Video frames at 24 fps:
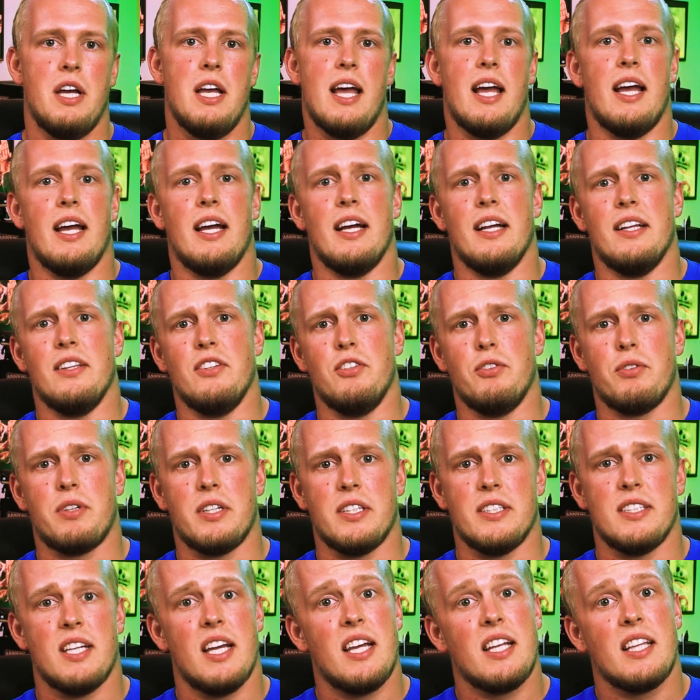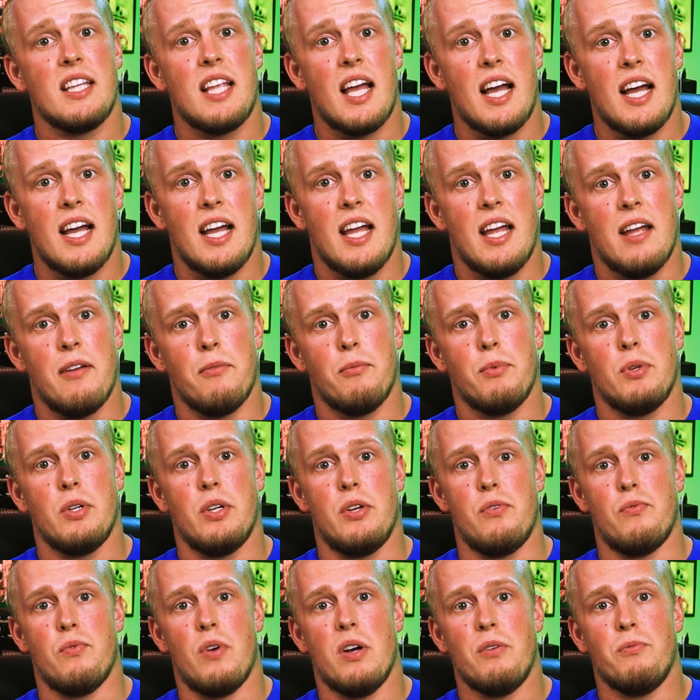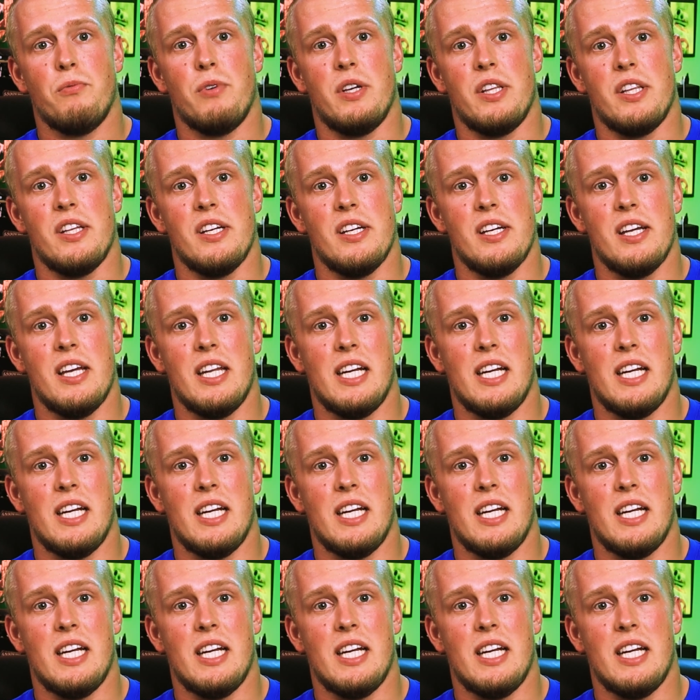And you can take that and really run with it.